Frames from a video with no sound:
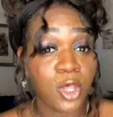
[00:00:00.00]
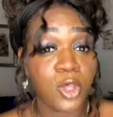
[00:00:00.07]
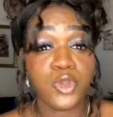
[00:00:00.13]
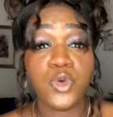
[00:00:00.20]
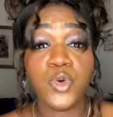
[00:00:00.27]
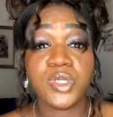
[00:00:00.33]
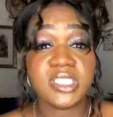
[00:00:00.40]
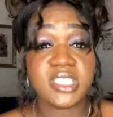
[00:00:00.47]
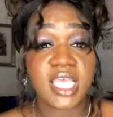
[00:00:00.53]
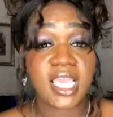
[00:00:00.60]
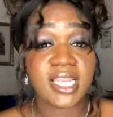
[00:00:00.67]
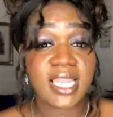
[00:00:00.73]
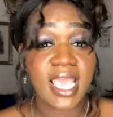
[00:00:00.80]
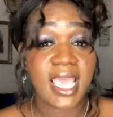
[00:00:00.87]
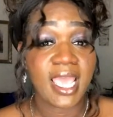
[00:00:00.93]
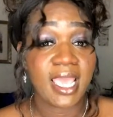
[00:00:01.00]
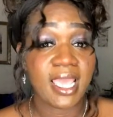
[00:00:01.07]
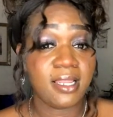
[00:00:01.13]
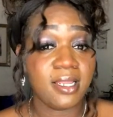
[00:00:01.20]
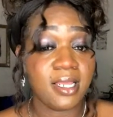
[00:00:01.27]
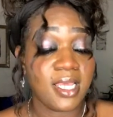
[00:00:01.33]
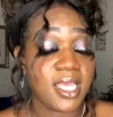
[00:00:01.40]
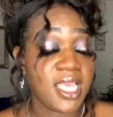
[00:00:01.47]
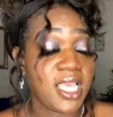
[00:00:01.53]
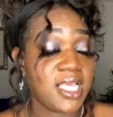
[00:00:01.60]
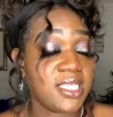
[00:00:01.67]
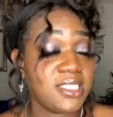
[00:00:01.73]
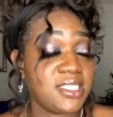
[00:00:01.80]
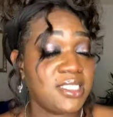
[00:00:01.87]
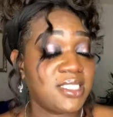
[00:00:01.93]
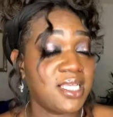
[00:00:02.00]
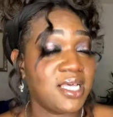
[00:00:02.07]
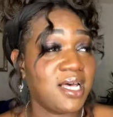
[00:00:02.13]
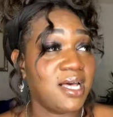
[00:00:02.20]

You will say that it's